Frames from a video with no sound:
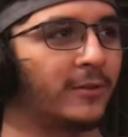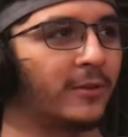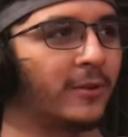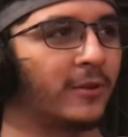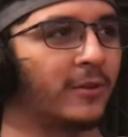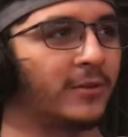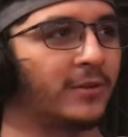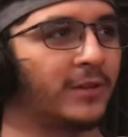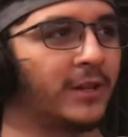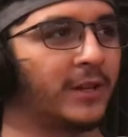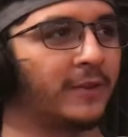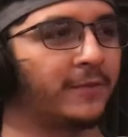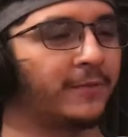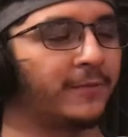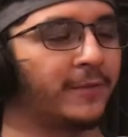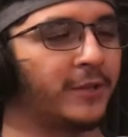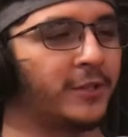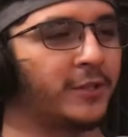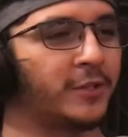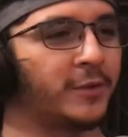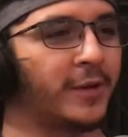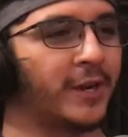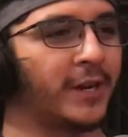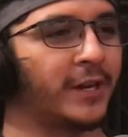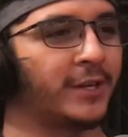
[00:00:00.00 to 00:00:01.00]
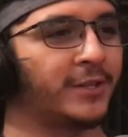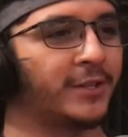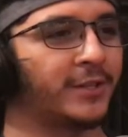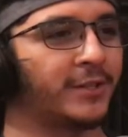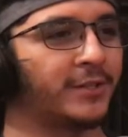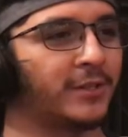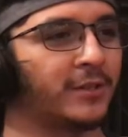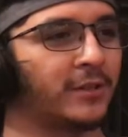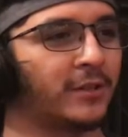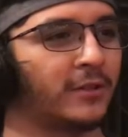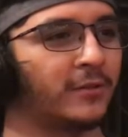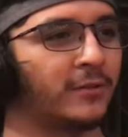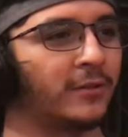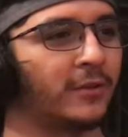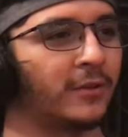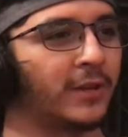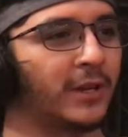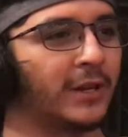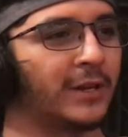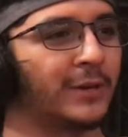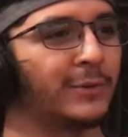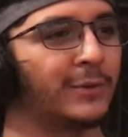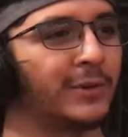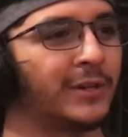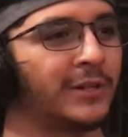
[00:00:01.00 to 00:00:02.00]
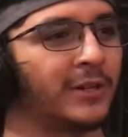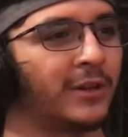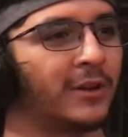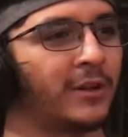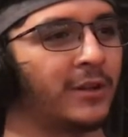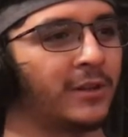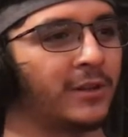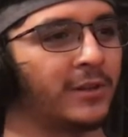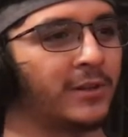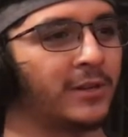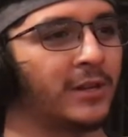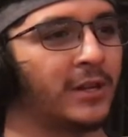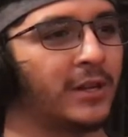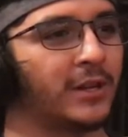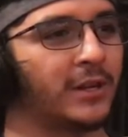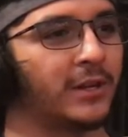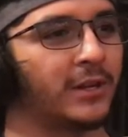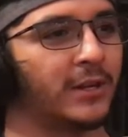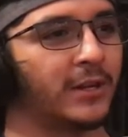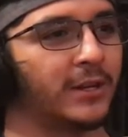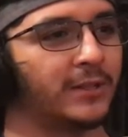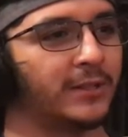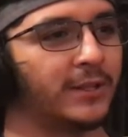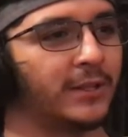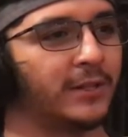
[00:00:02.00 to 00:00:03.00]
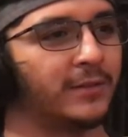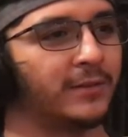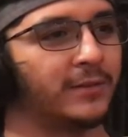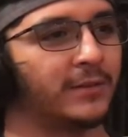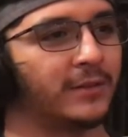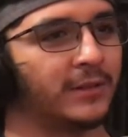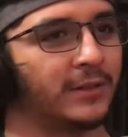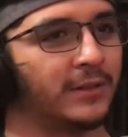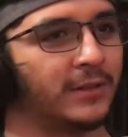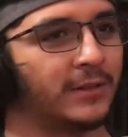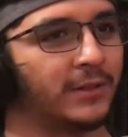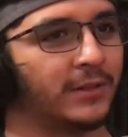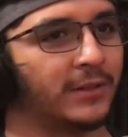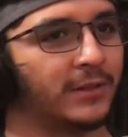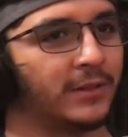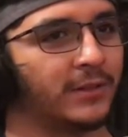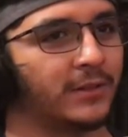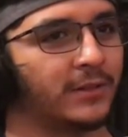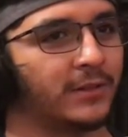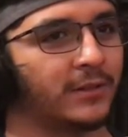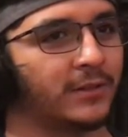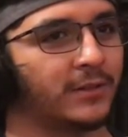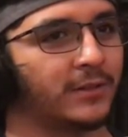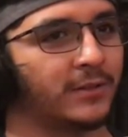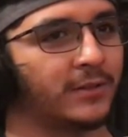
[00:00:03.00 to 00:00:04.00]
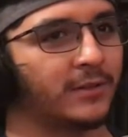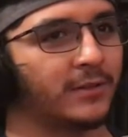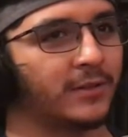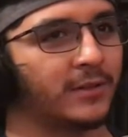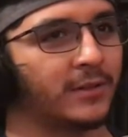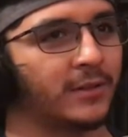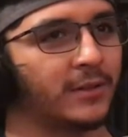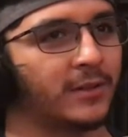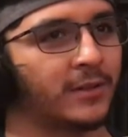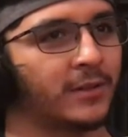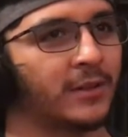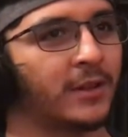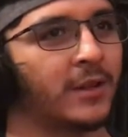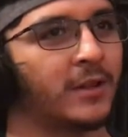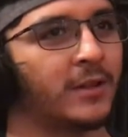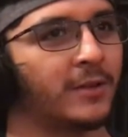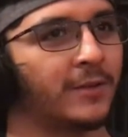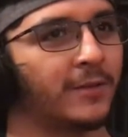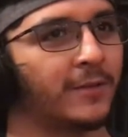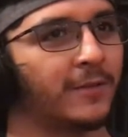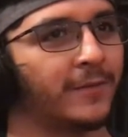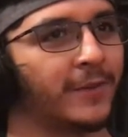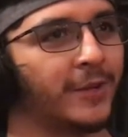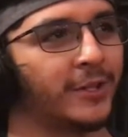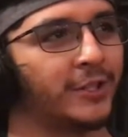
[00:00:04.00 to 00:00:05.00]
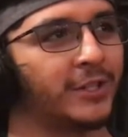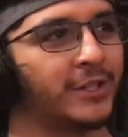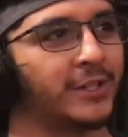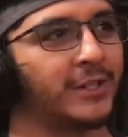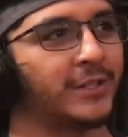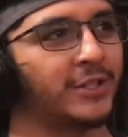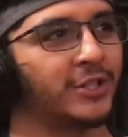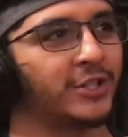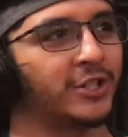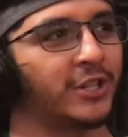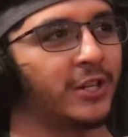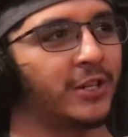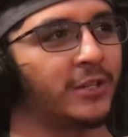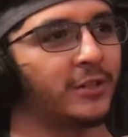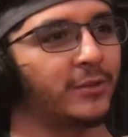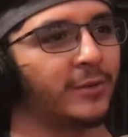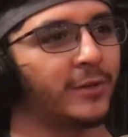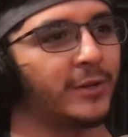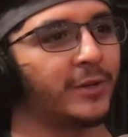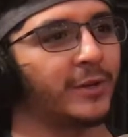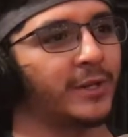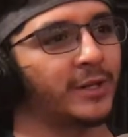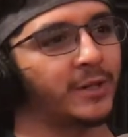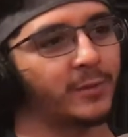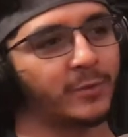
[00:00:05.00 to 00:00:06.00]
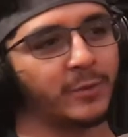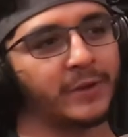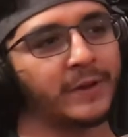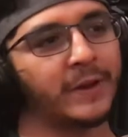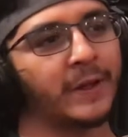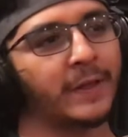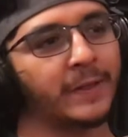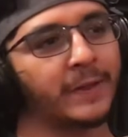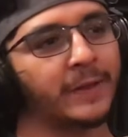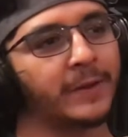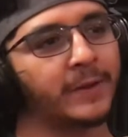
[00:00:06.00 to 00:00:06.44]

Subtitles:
all like free scratchers, and they're all like $1, and then eventually it's a chain where you end up with nothing.